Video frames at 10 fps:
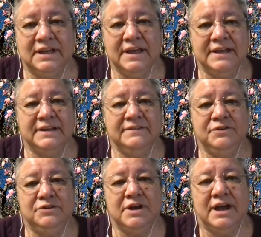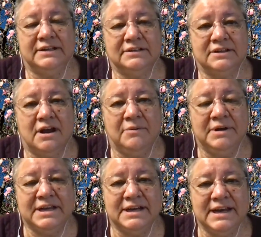And if you're not
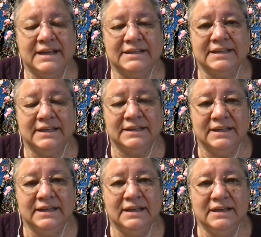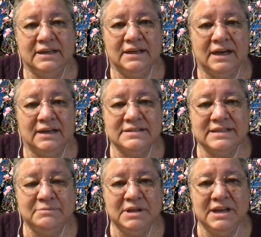already connected,
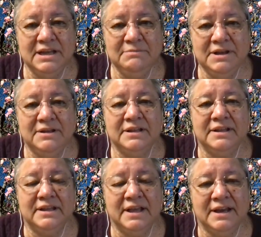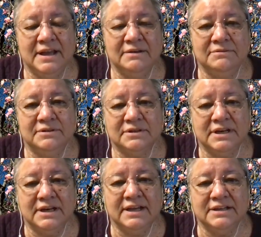send me an email and I will
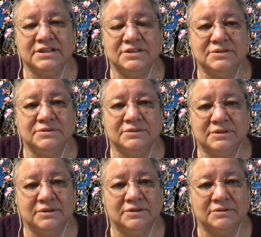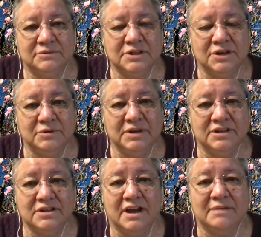connect you, or, you know, we
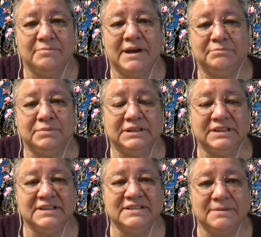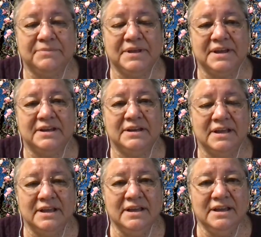can talk about building something
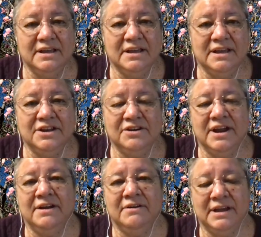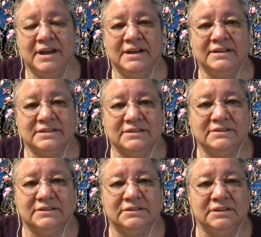in your area.
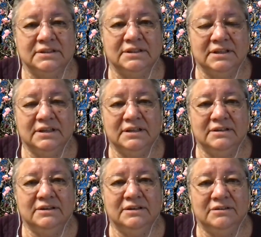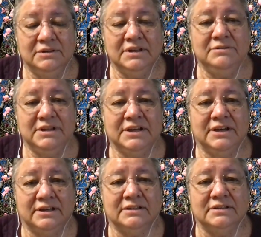So really, really good.